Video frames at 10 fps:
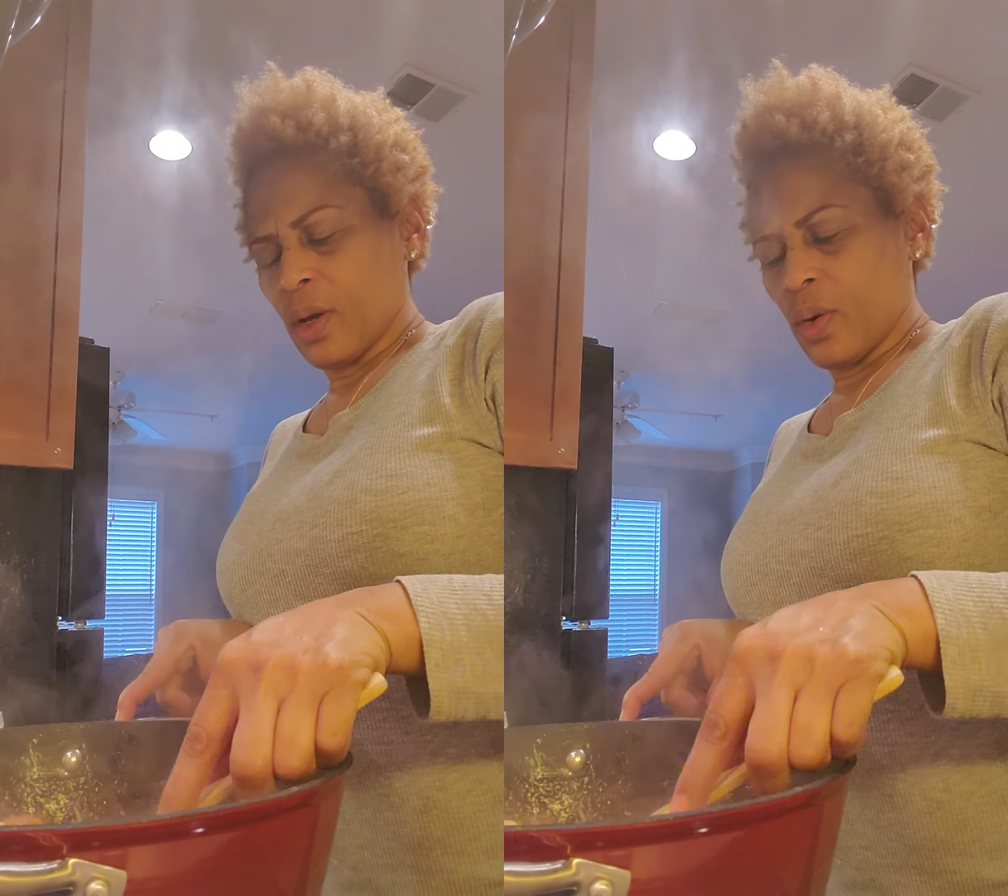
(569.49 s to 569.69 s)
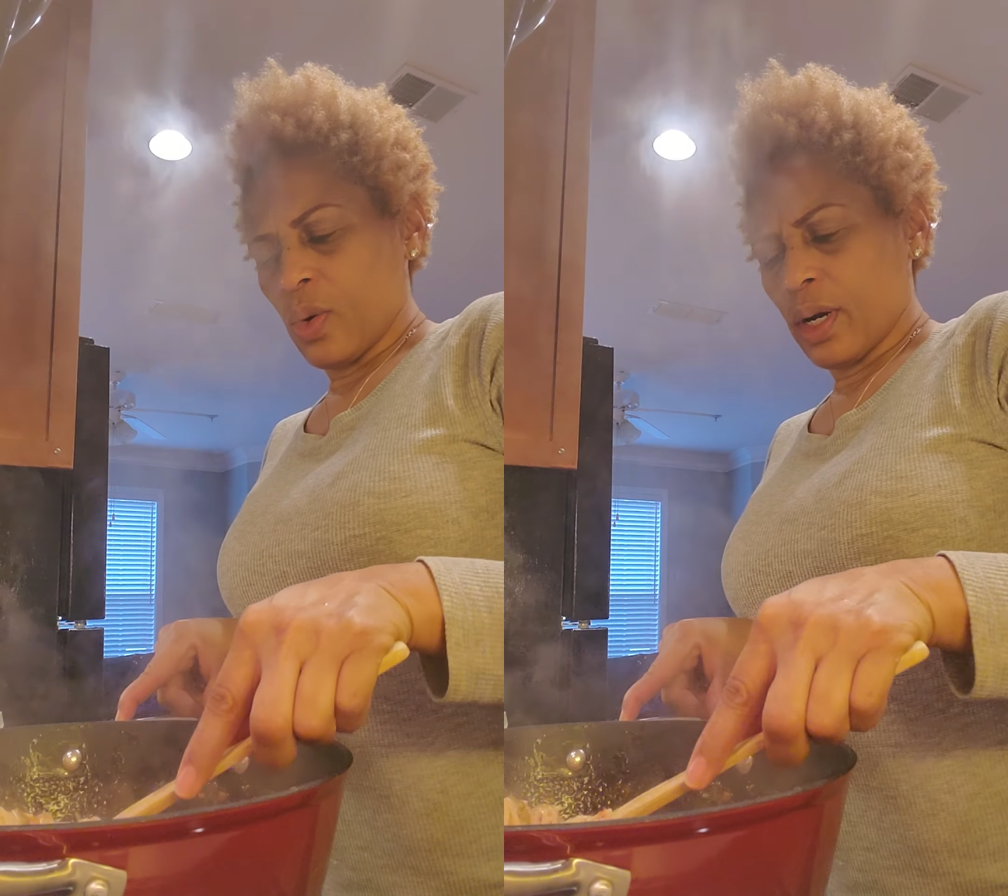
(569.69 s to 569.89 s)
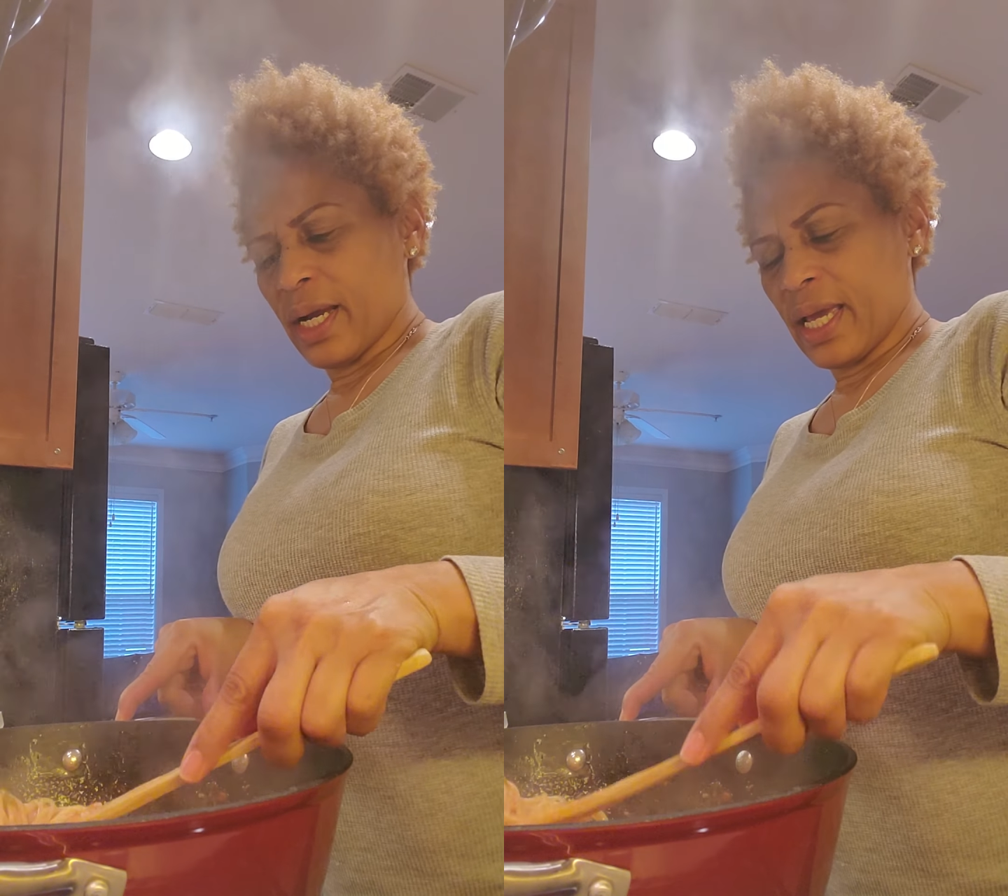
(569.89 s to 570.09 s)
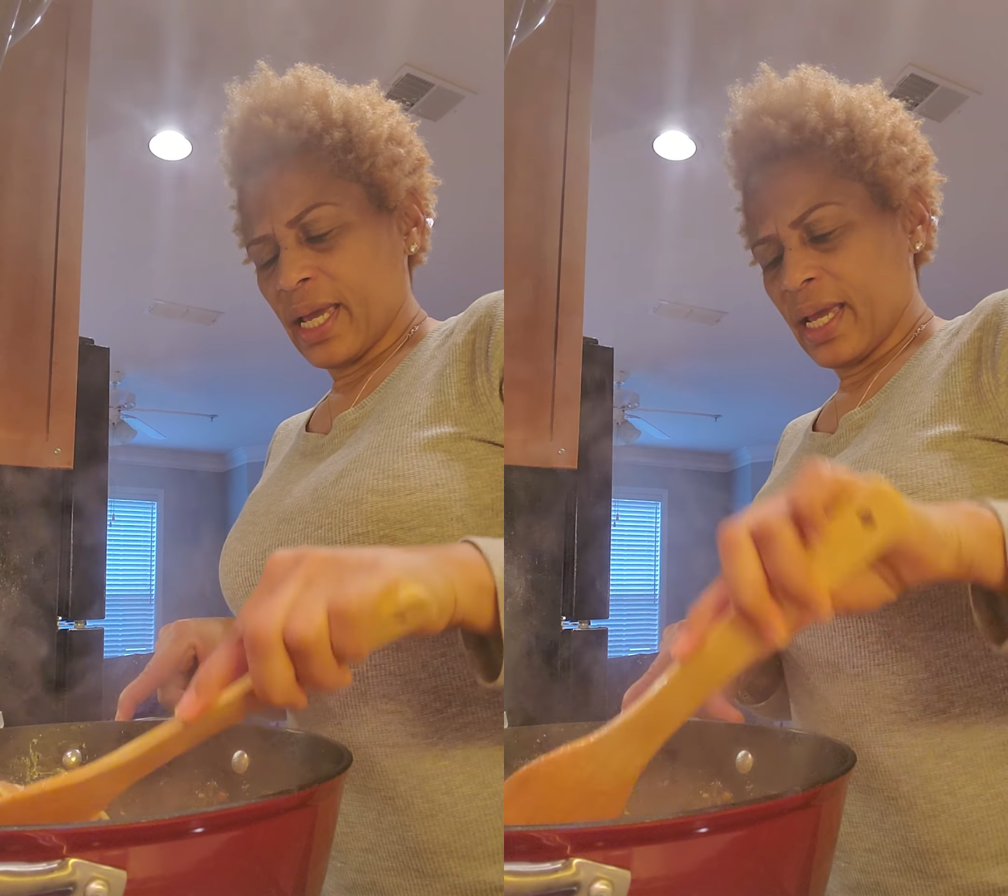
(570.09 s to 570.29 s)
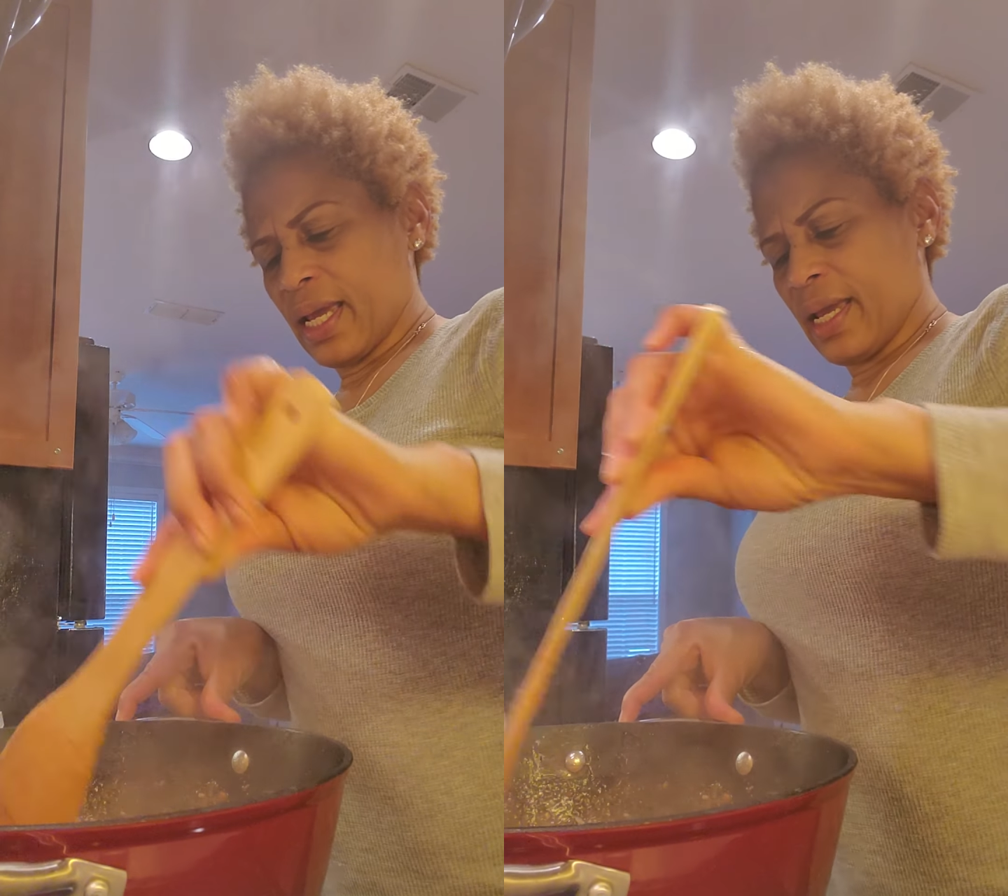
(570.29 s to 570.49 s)
or
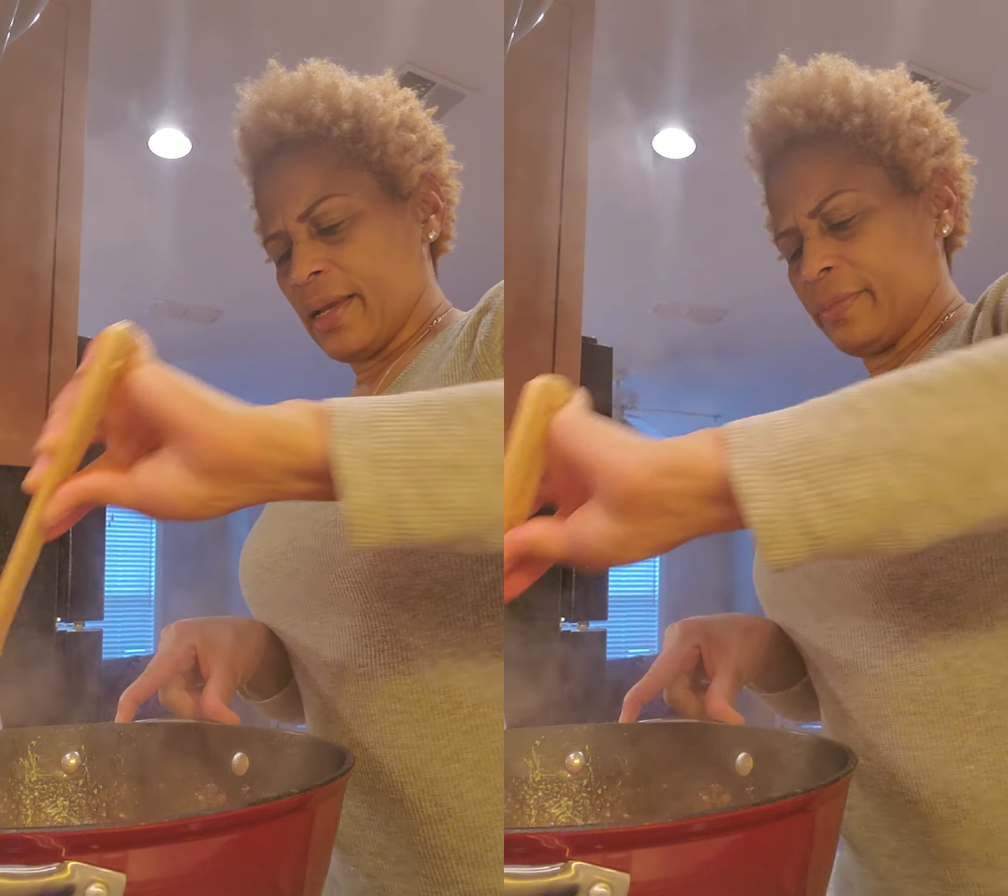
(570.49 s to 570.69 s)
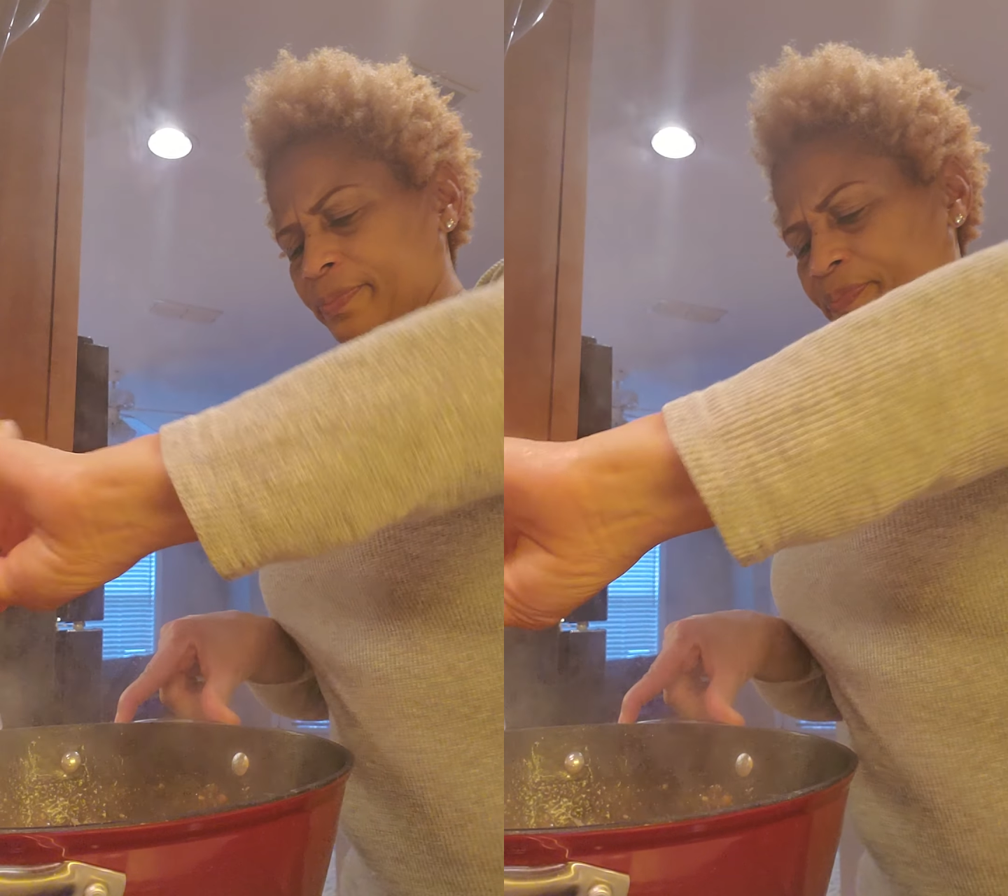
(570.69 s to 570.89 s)
a